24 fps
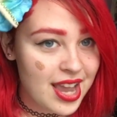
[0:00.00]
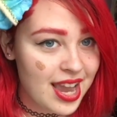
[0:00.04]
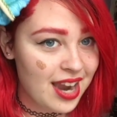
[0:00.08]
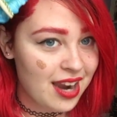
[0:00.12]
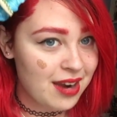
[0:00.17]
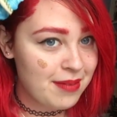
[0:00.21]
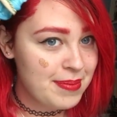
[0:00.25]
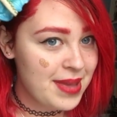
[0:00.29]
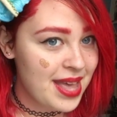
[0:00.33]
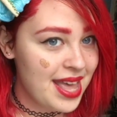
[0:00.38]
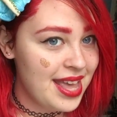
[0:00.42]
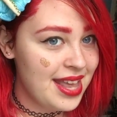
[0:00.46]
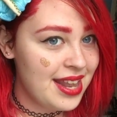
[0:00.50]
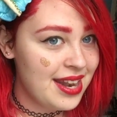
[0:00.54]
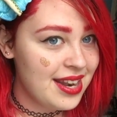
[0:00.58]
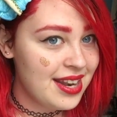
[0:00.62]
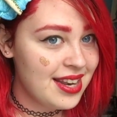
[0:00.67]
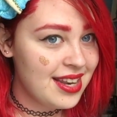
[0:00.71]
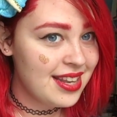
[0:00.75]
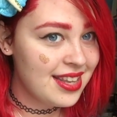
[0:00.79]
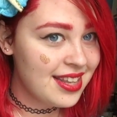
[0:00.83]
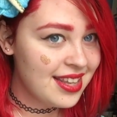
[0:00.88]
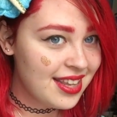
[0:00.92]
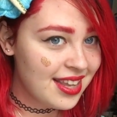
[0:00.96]
hairpin
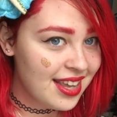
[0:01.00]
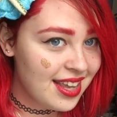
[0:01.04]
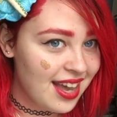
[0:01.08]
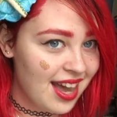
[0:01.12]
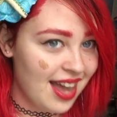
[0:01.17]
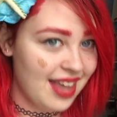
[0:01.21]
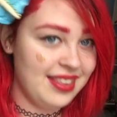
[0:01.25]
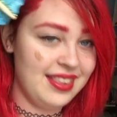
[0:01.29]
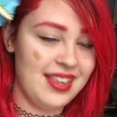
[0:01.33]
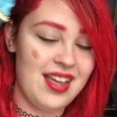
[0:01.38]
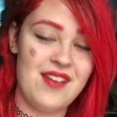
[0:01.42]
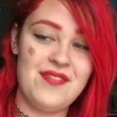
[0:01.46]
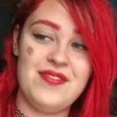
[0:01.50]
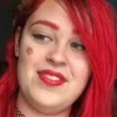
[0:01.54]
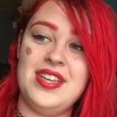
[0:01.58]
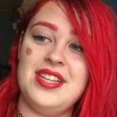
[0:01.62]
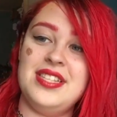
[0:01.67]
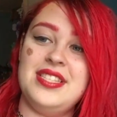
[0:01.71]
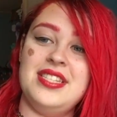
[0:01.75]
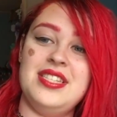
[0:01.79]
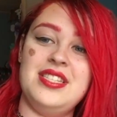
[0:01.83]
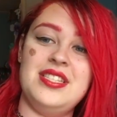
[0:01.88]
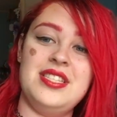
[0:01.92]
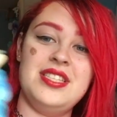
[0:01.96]
I love
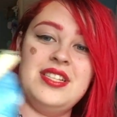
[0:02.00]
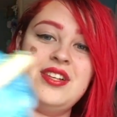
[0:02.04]
this. It's